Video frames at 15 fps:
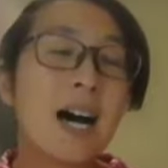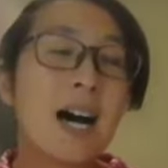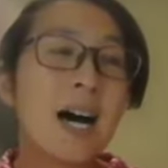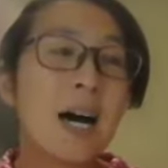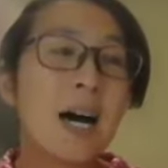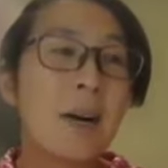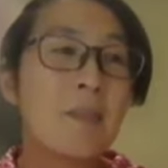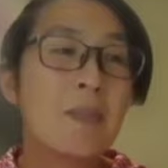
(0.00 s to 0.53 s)

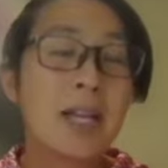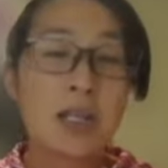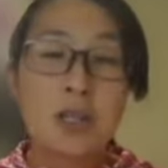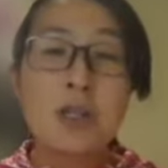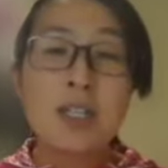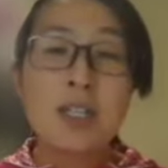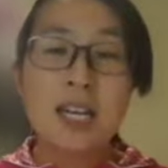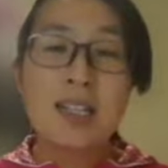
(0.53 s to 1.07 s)
um, that
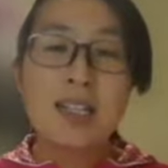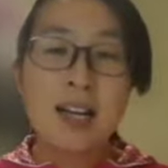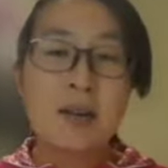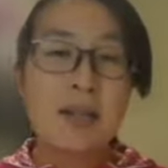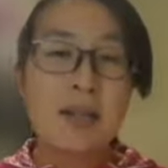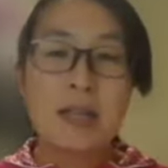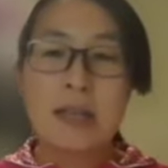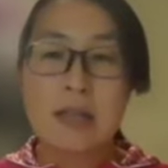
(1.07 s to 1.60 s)
you can
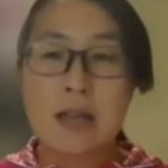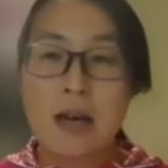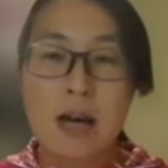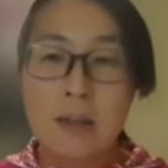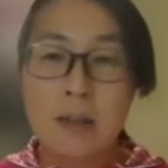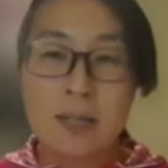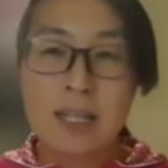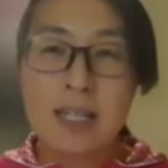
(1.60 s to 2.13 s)
tell that they're not
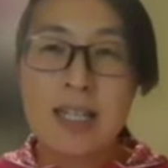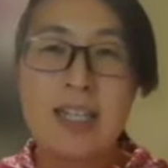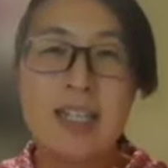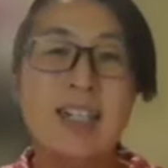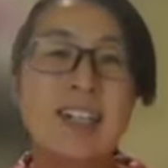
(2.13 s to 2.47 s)
happy